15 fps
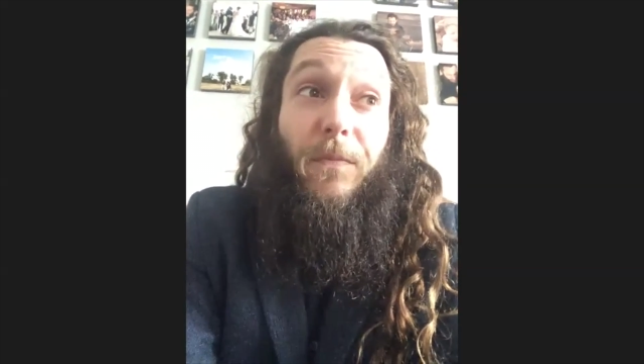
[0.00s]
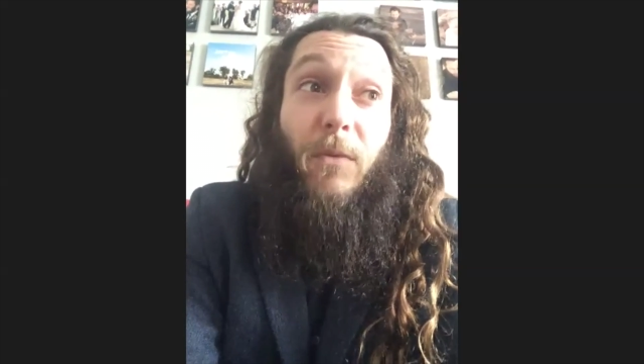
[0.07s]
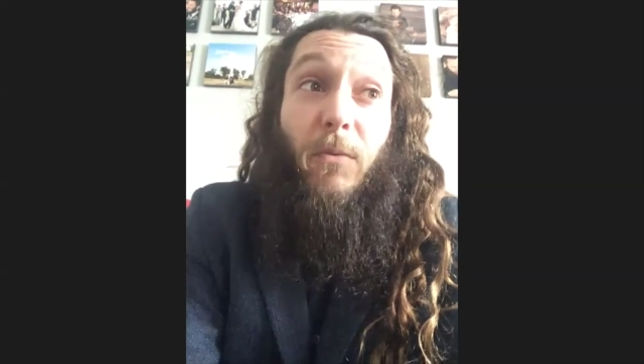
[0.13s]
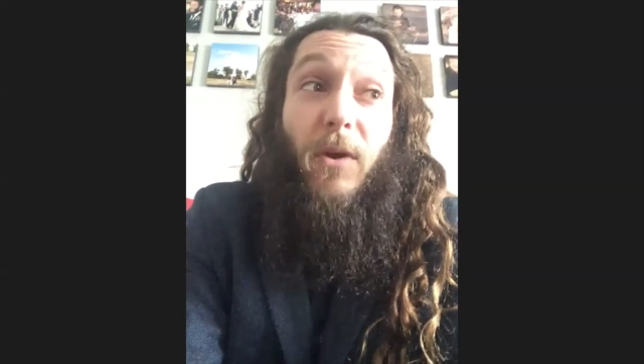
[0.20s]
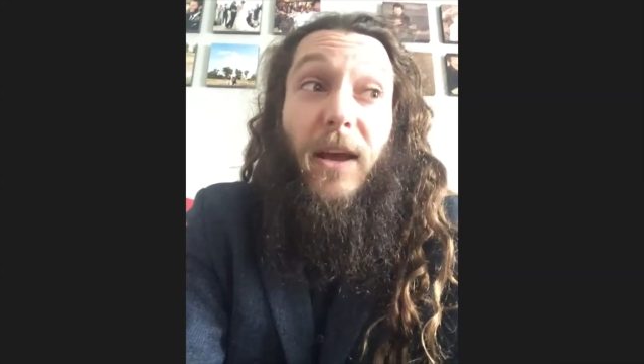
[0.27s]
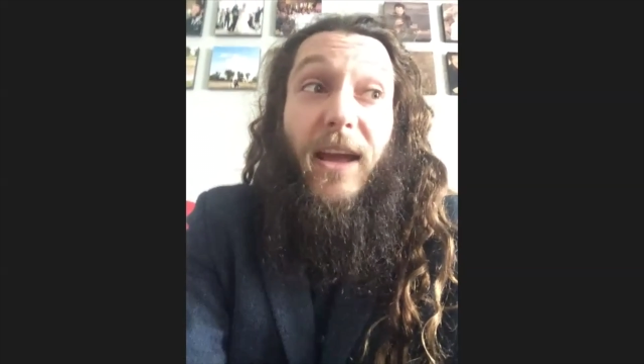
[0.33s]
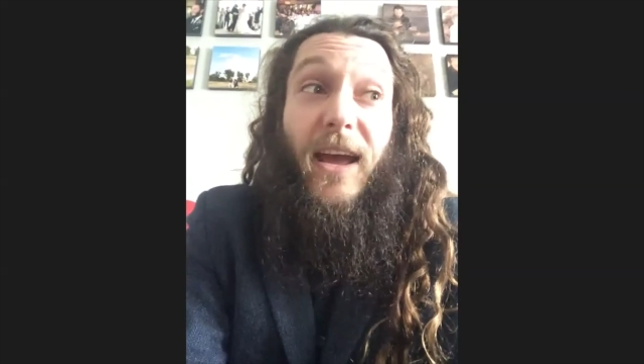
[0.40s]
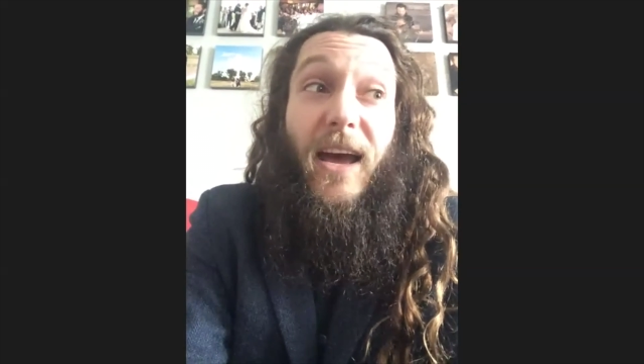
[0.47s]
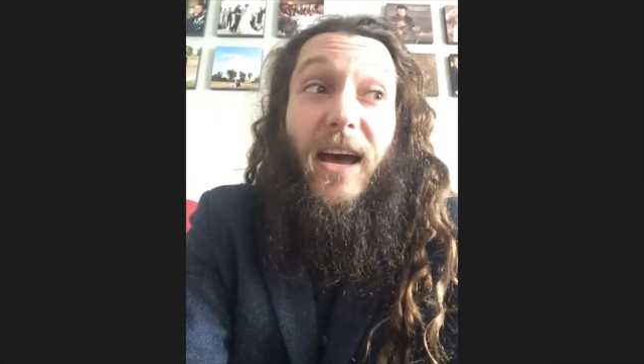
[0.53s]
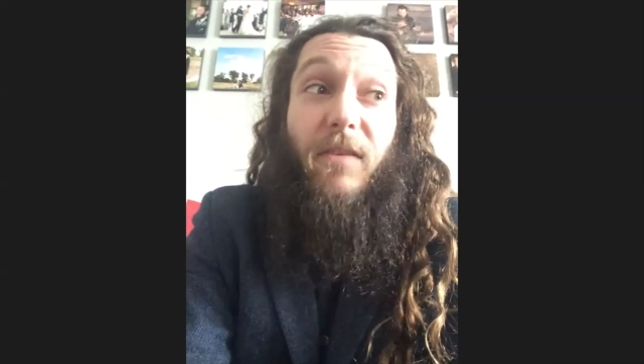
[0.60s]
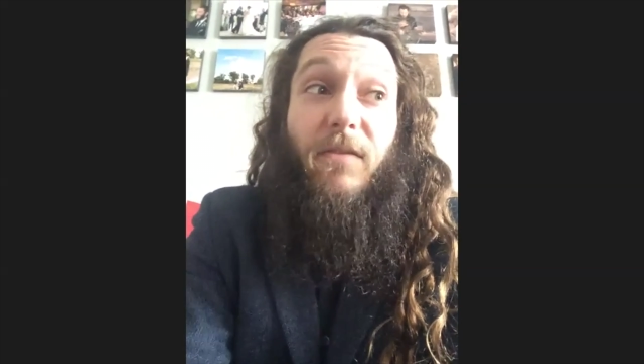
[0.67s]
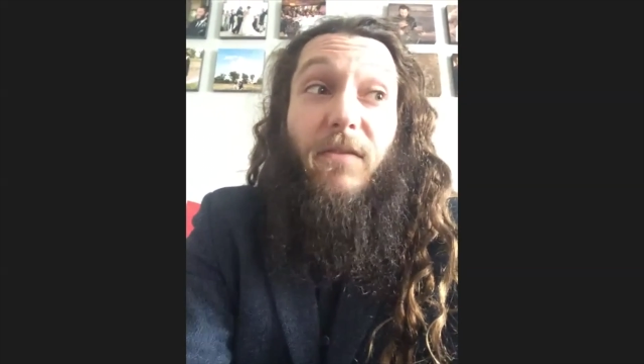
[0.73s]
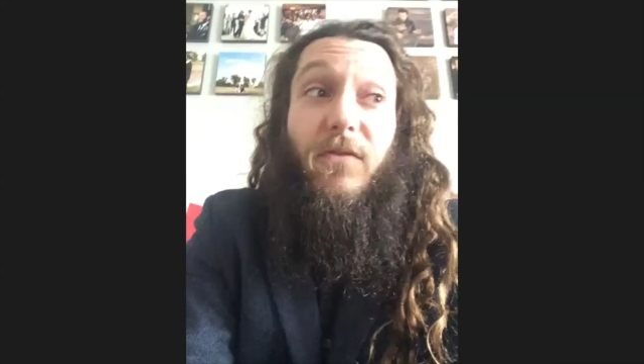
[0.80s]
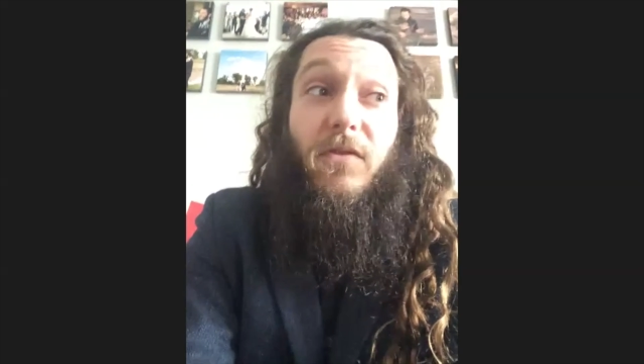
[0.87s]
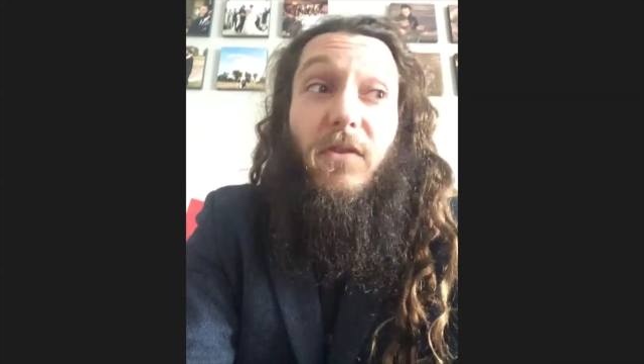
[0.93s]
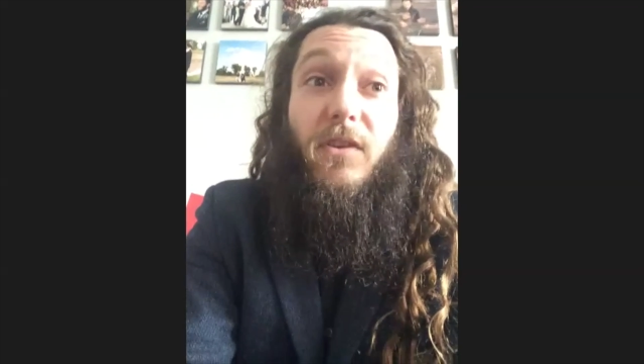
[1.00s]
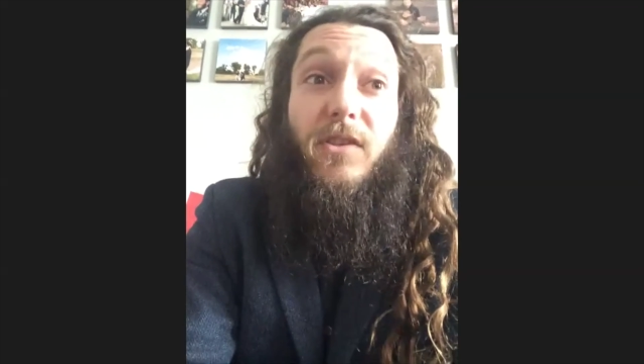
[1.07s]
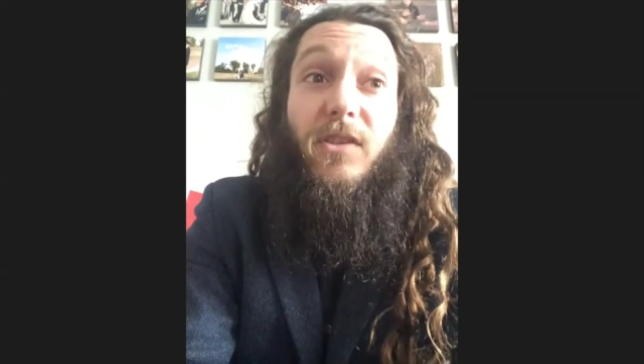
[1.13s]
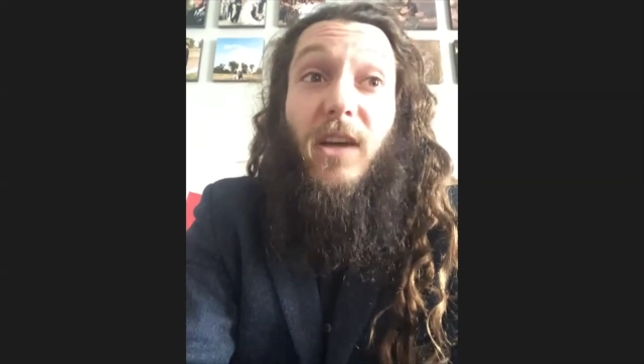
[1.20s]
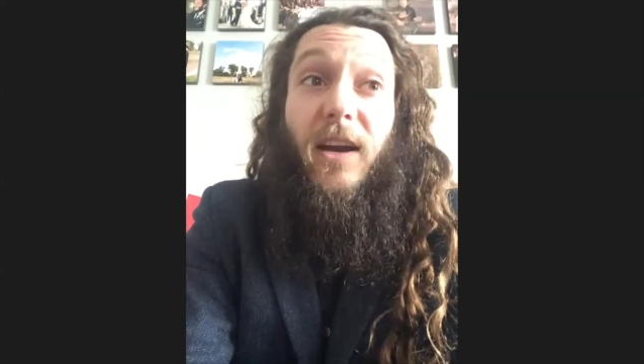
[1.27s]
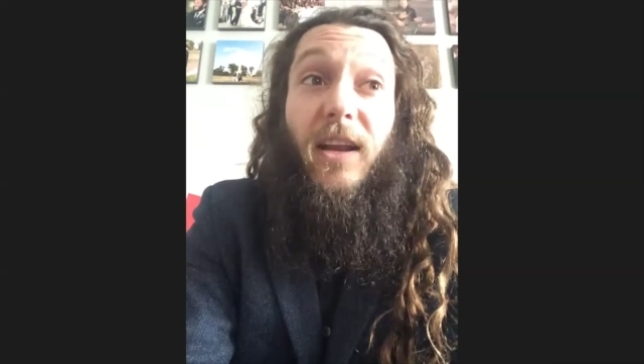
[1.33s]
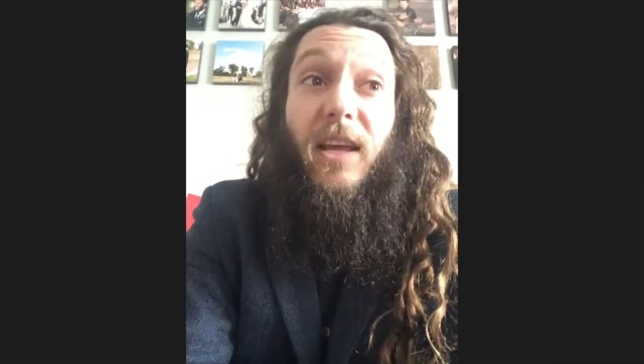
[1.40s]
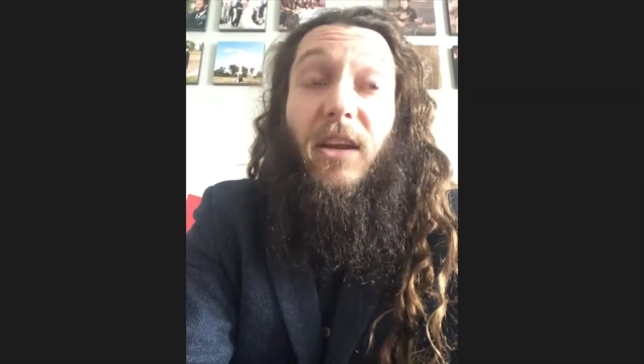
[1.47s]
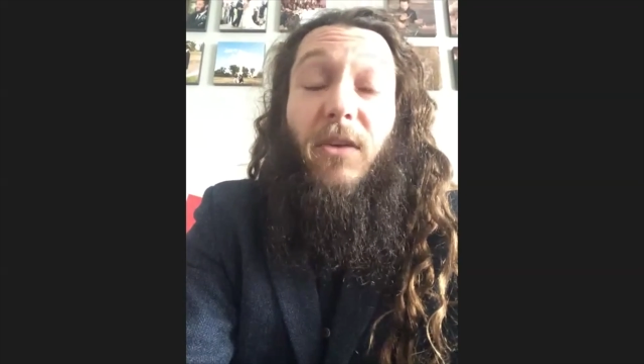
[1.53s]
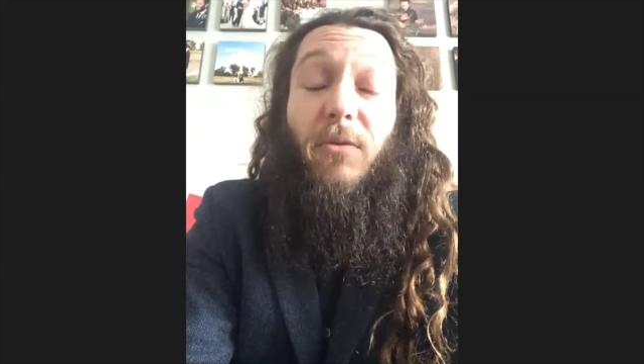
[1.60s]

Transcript: what I have studied,